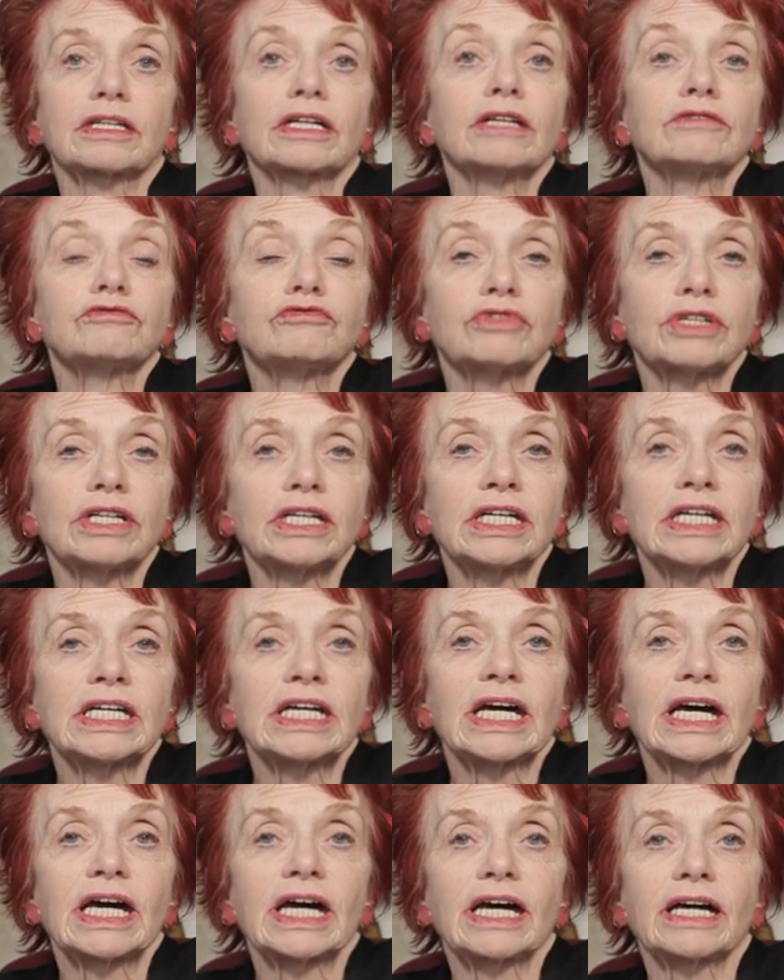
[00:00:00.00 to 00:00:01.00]
country,
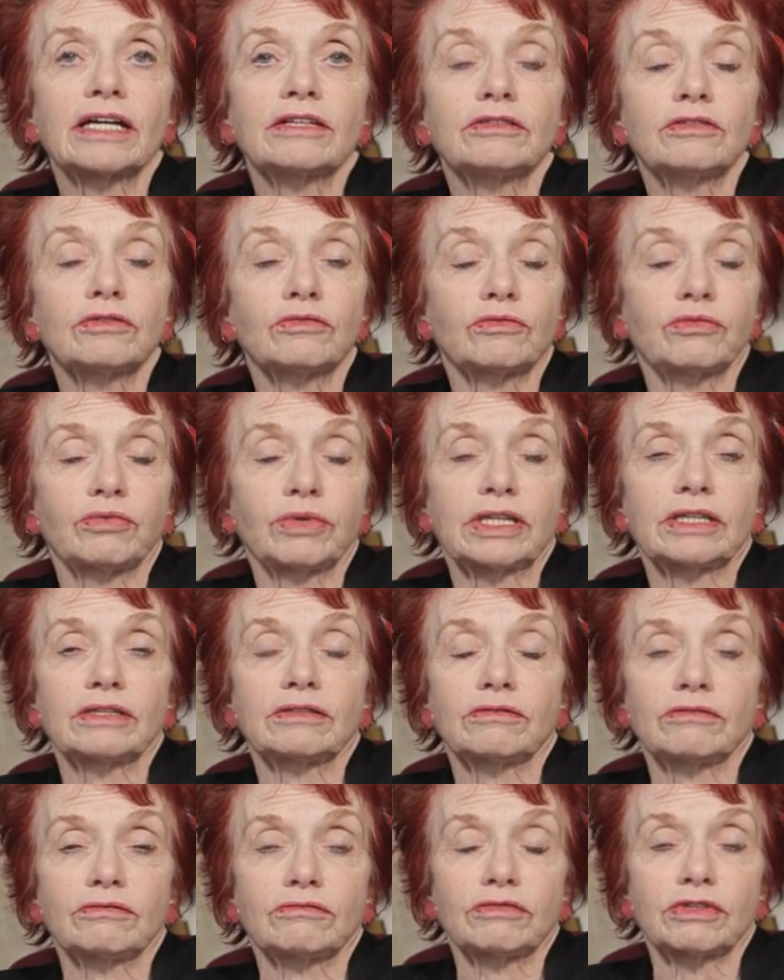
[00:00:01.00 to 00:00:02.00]
and
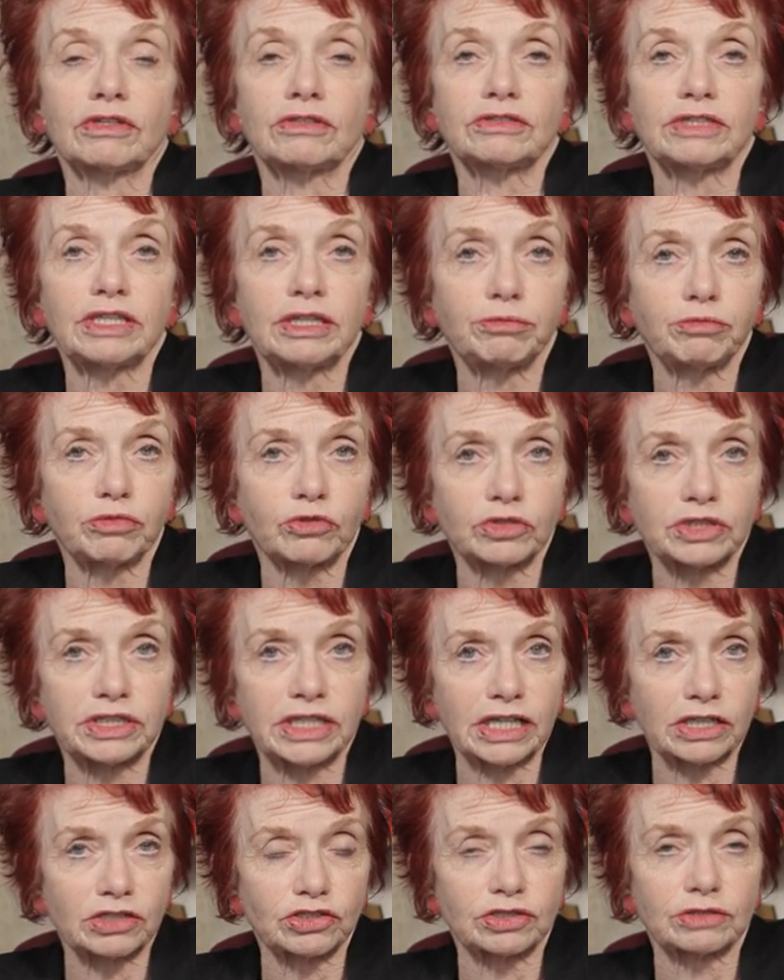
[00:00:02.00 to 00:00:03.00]
when their
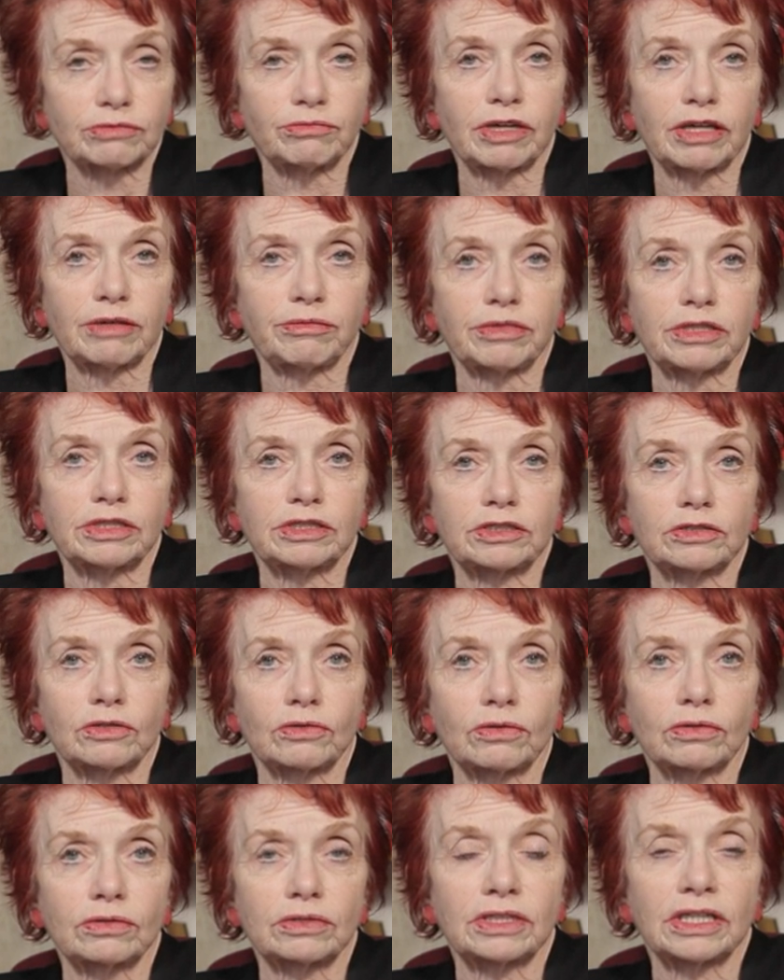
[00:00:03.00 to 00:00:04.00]
deportation may be
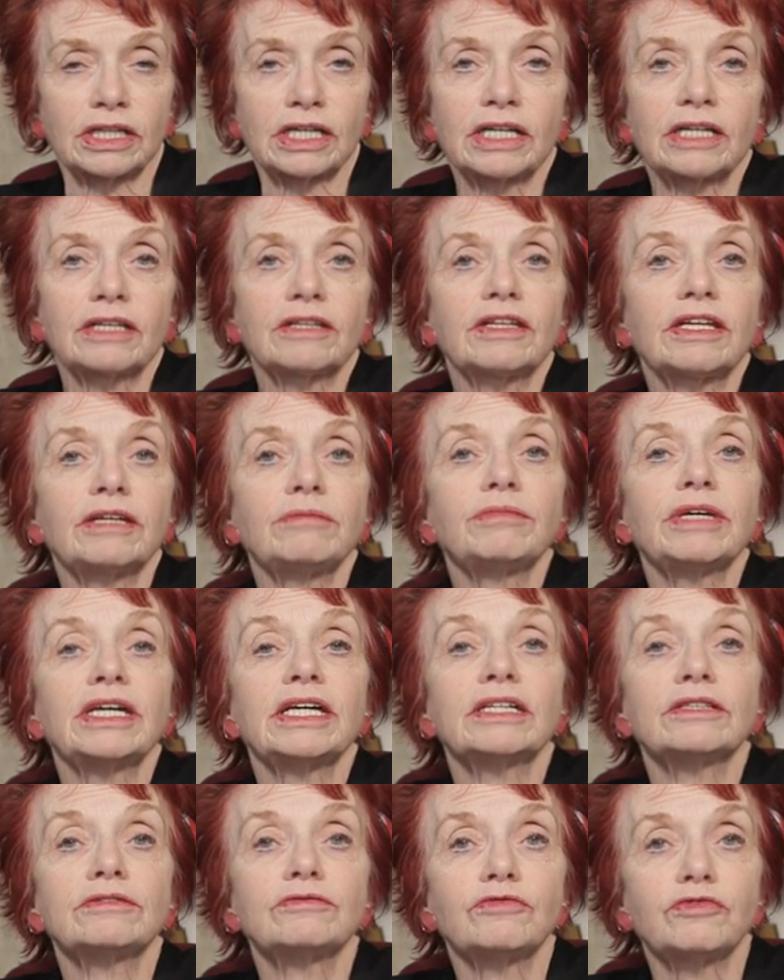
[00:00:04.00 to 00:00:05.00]
sought, they
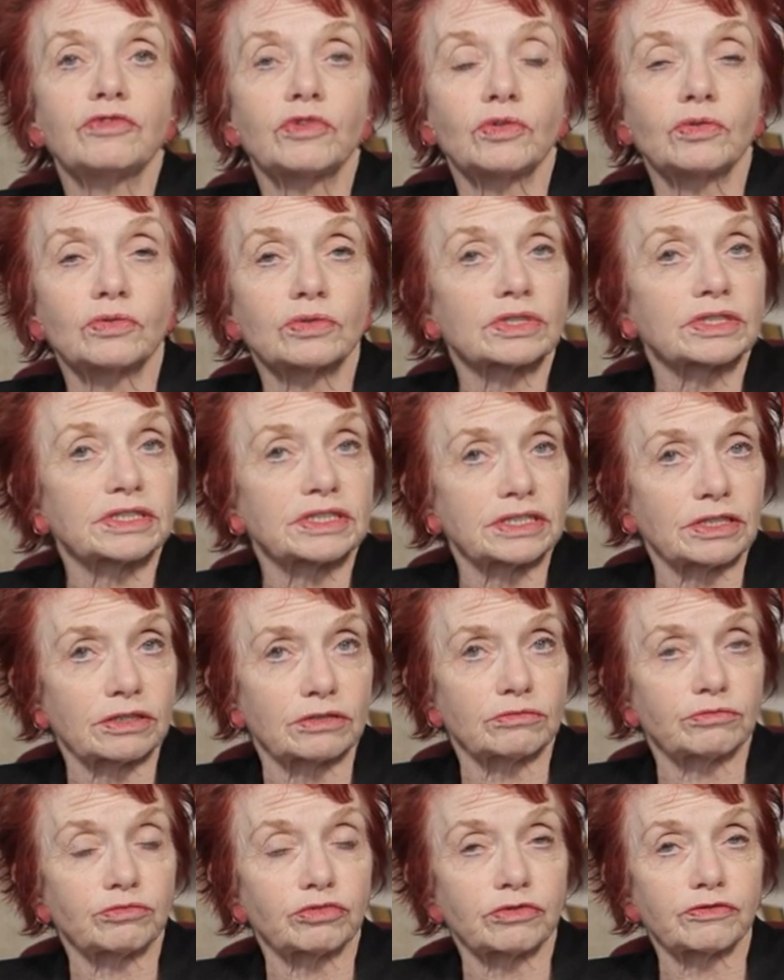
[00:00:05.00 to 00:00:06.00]
may invoke
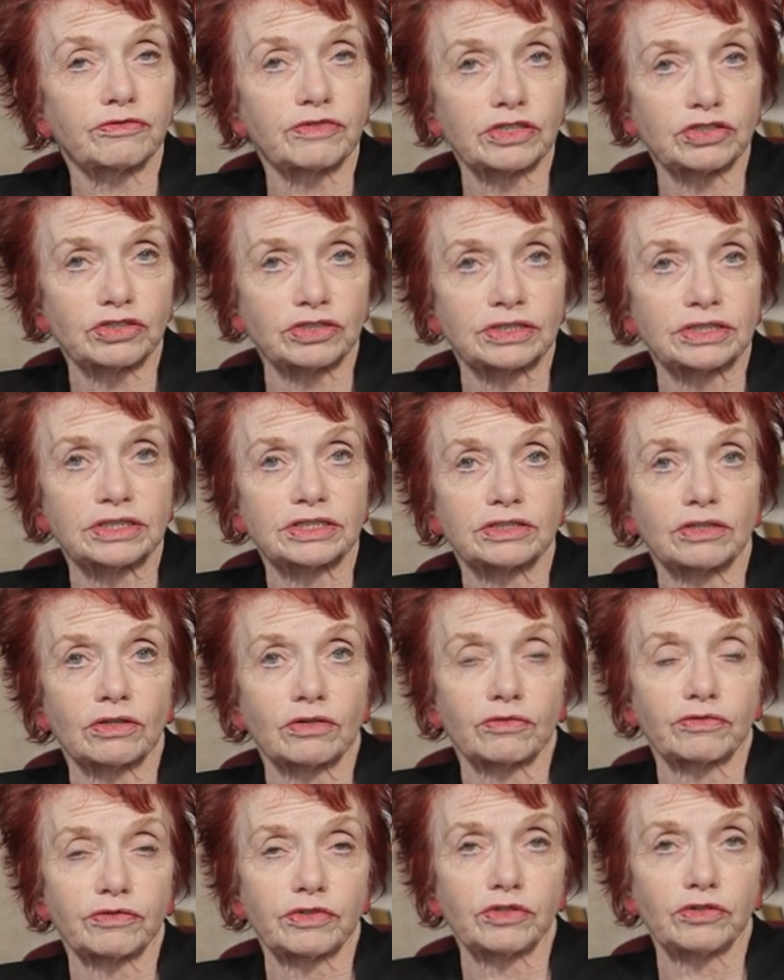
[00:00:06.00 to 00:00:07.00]
certain provisions
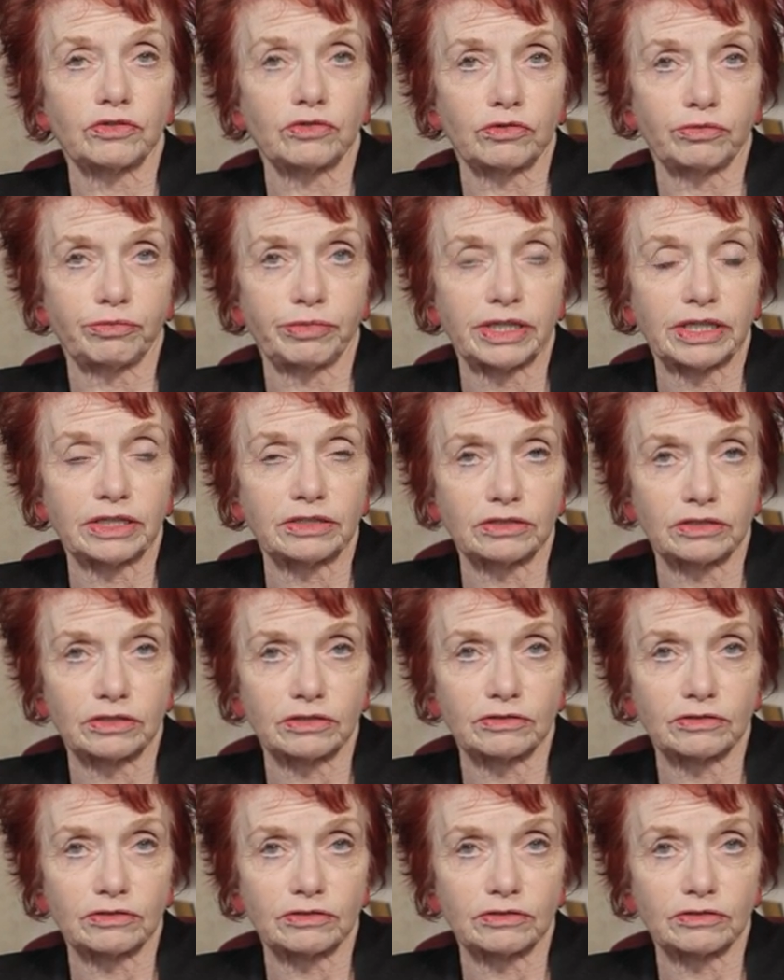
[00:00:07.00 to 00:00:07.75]
of the European